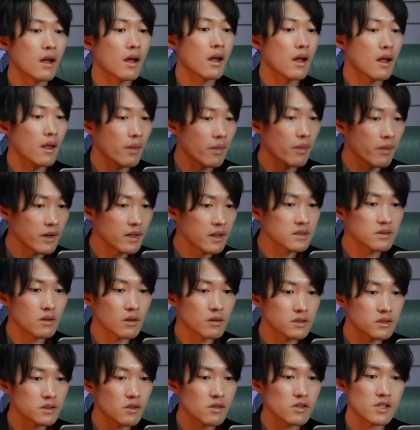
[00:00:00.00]
There's also
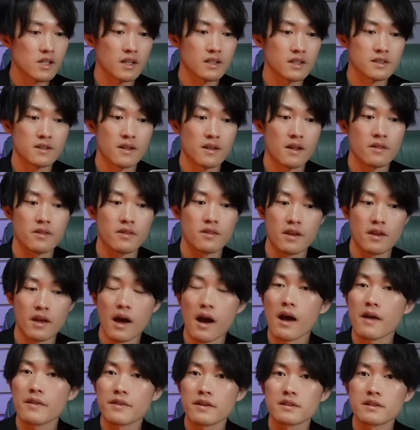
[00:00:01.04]
a chance that the
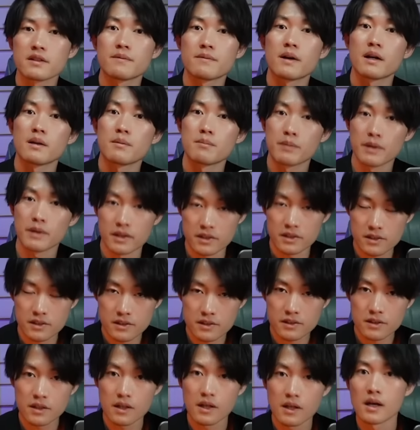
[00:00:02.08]
other divine beasts,
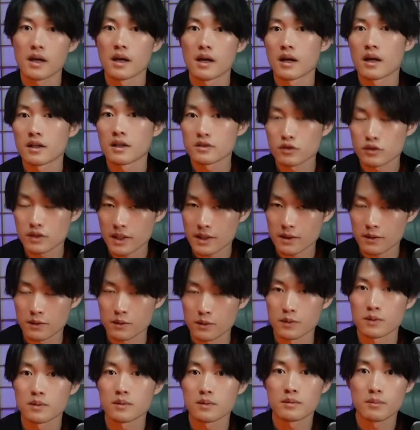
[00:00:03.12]
Suzaku,
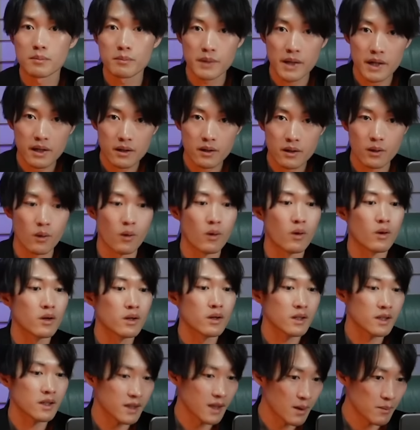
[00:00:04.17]
Byakko,
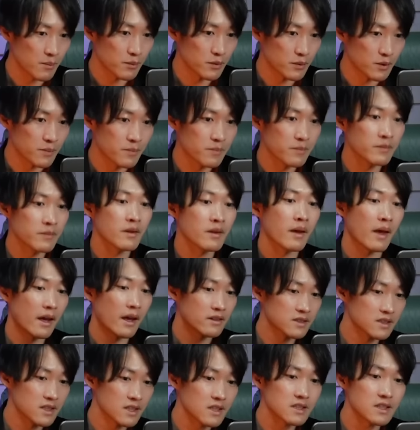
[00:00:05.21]
Genbu,
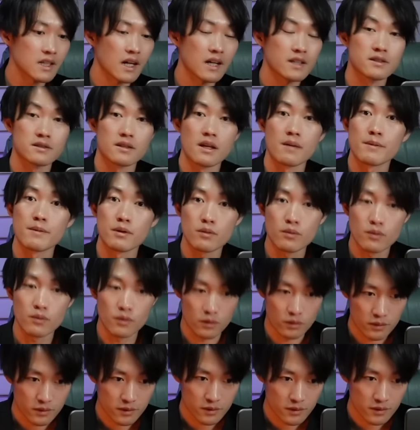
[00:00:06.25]
exist as devil
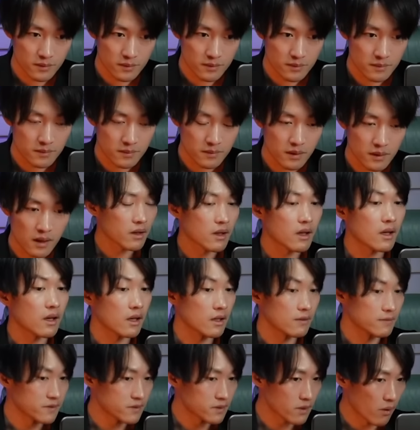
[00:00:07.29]
fruit. If
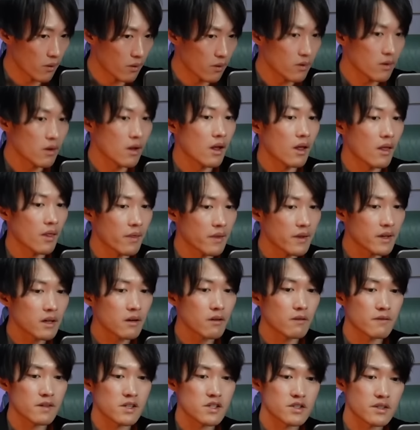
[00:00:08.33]
so, their
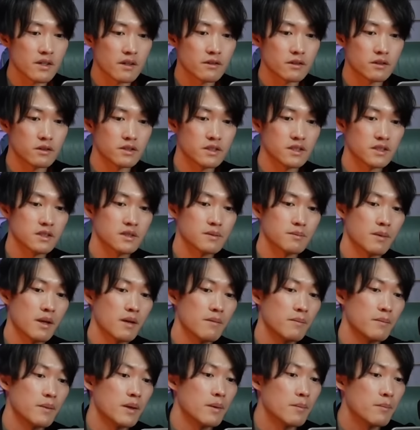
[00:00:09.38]
original users may
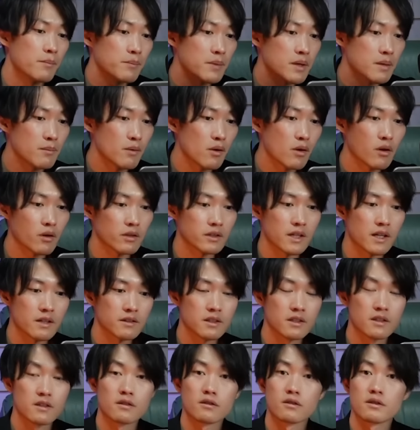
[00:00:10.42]
be people connected
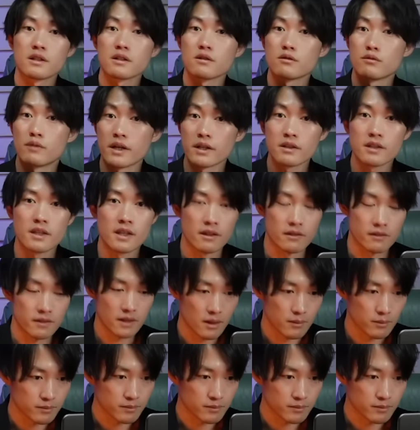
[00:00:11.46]
to the Great Kingdom.